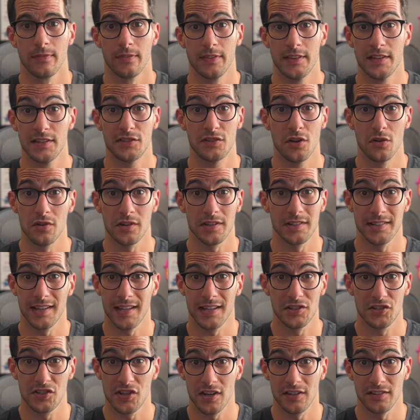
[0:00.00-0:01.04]
These don't contain
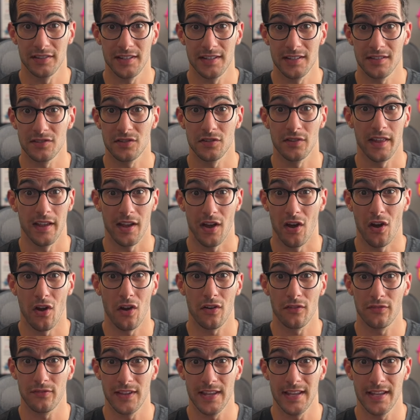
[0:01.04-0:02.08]
gelatin, so they are
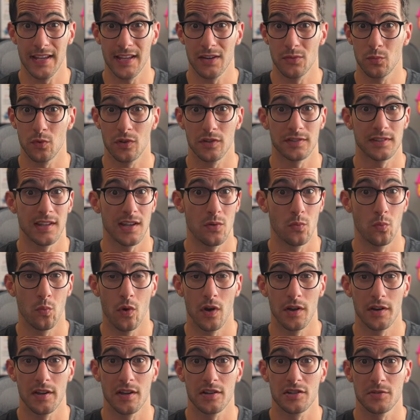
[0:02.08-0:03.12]
vegan. We'll say
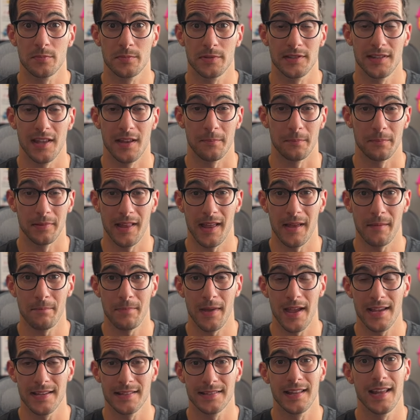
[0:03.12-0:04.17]
100%
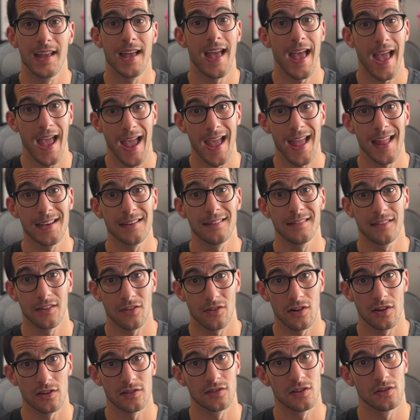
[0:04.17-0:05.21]
plant-based and they're
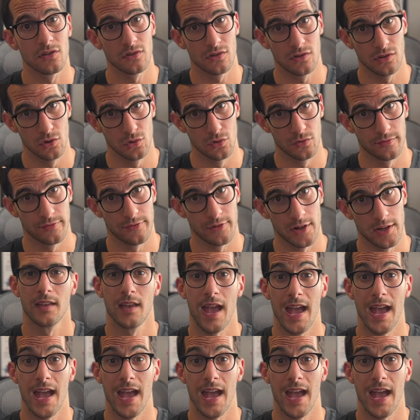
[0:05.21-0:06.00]
also gluten-free.